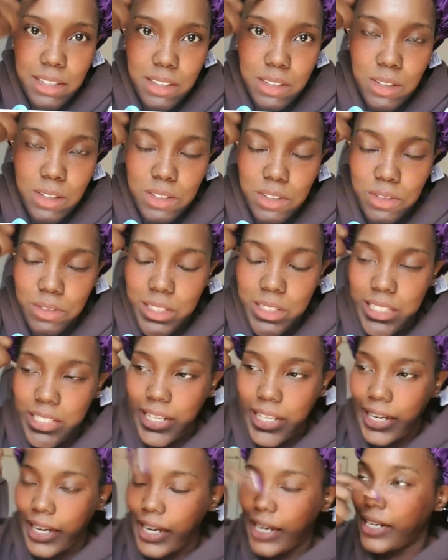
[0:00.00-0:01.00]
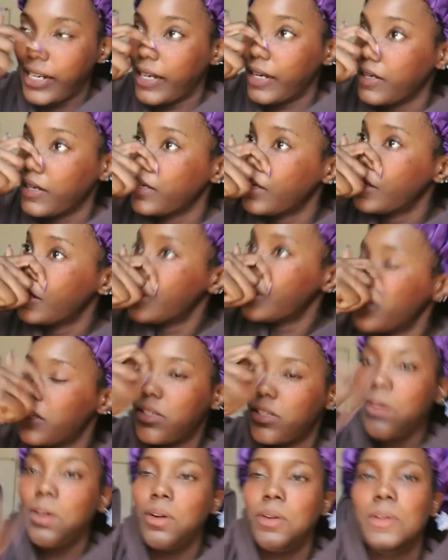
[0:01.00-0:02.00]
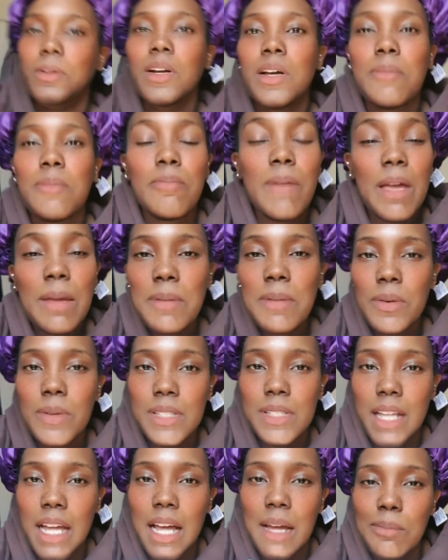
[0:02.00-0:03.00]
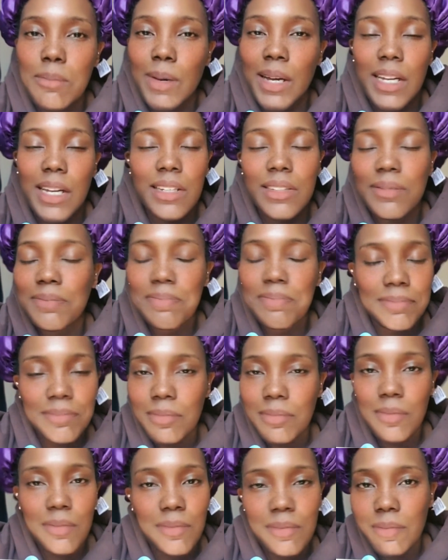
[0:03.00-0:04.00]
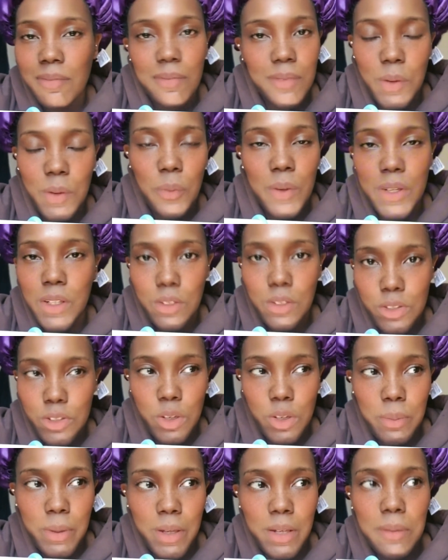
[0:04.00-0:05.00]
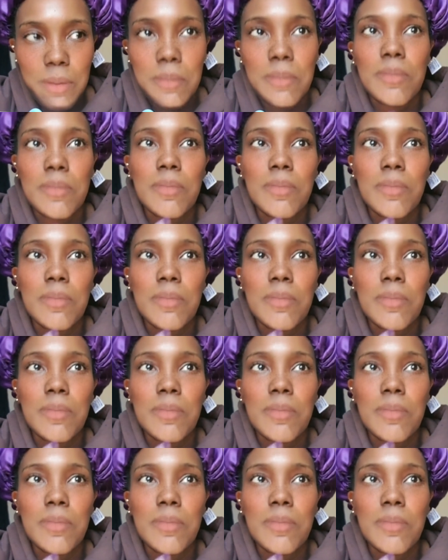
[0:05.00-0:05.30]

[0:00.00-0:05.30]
The clocks are really ticking in here. So maybe it was that, but we're not stupid.